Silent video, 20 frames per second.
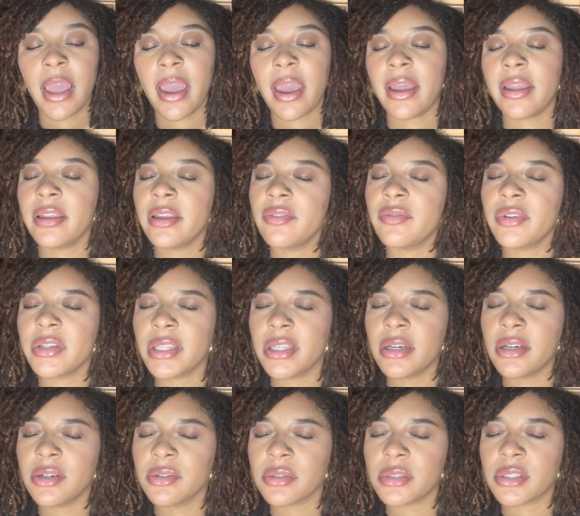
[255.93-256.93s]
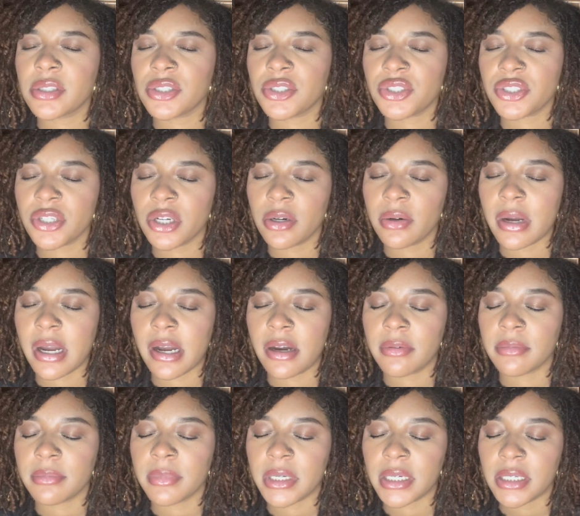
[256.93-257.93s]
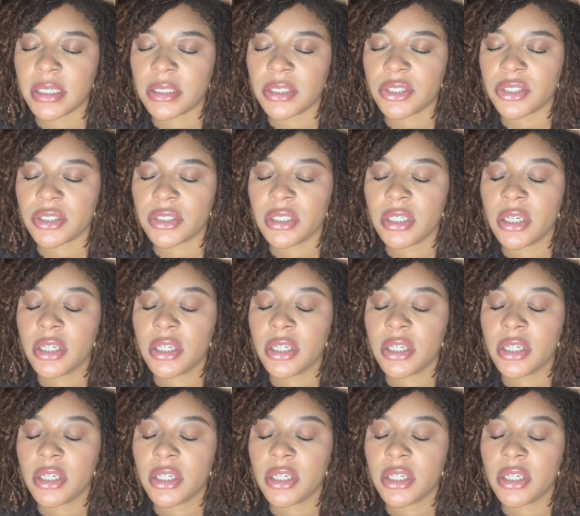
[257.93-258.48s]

And it really goes to show how much